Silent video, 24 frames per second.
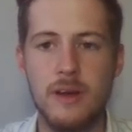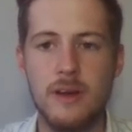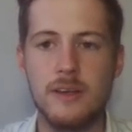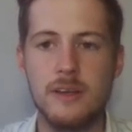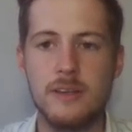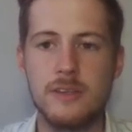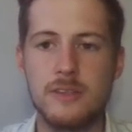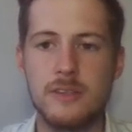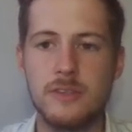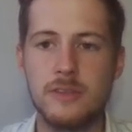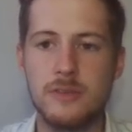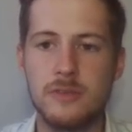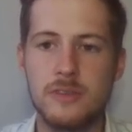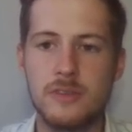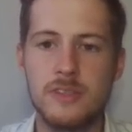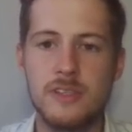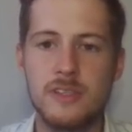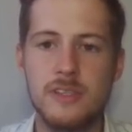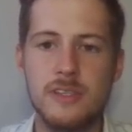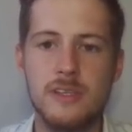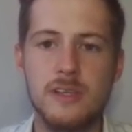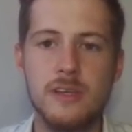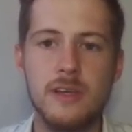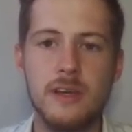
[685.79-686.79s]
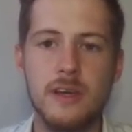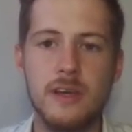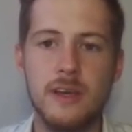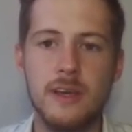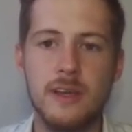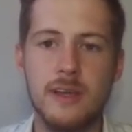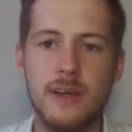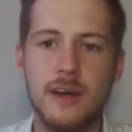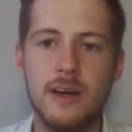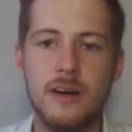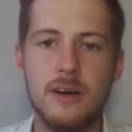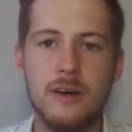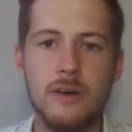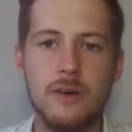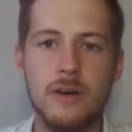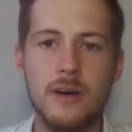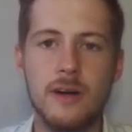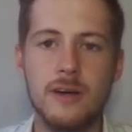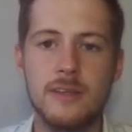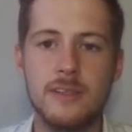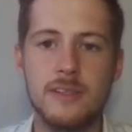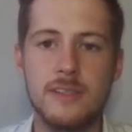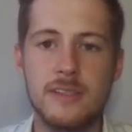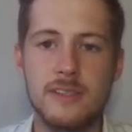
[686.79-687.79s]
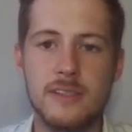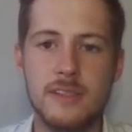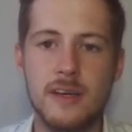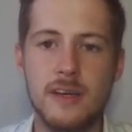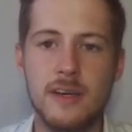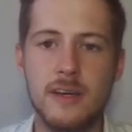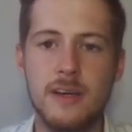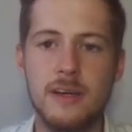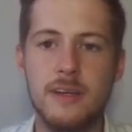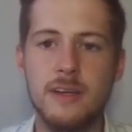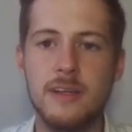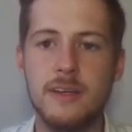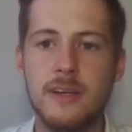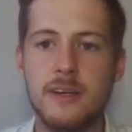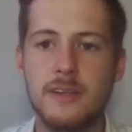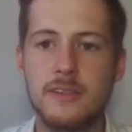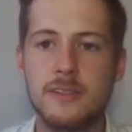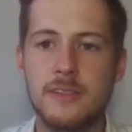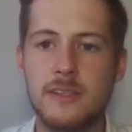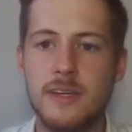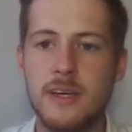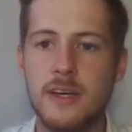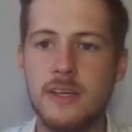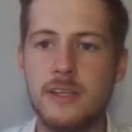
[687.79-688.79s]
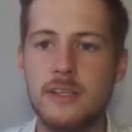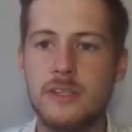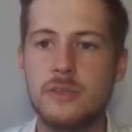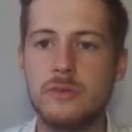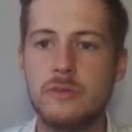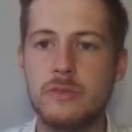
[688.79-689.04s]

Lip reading: So you'll see in our design, in our sketch,